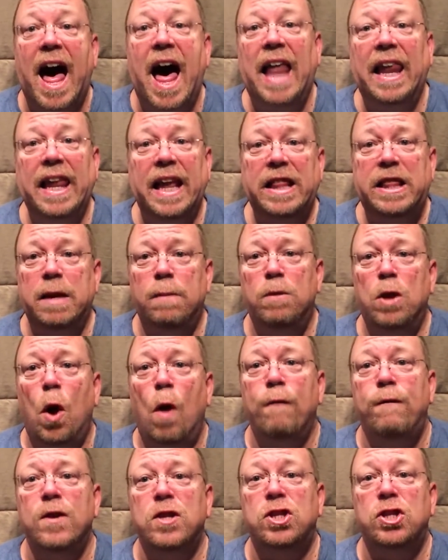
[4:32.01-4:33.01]
I let them
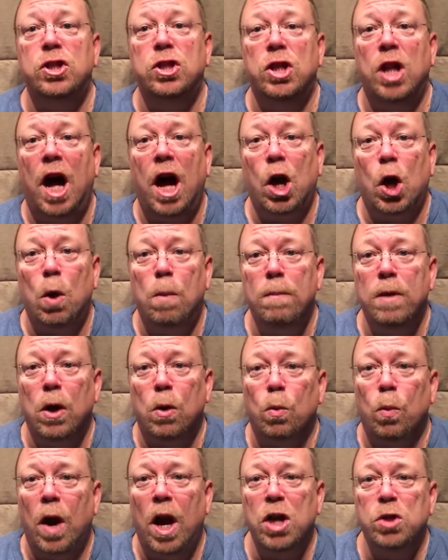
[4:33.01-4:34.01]
know if it's not going to be a
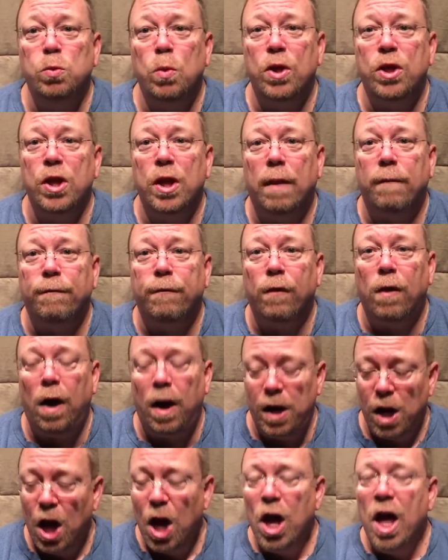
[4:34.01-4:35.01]
raise with it up
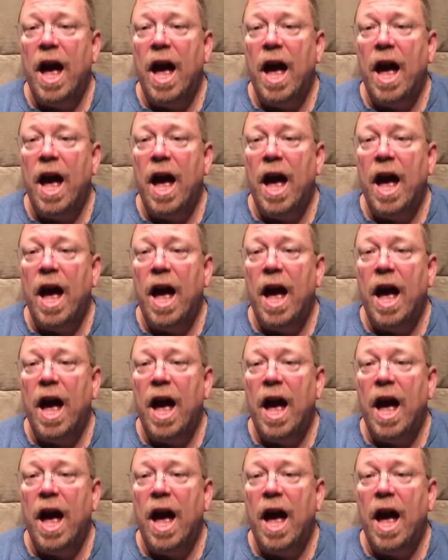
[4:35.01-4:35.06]
front.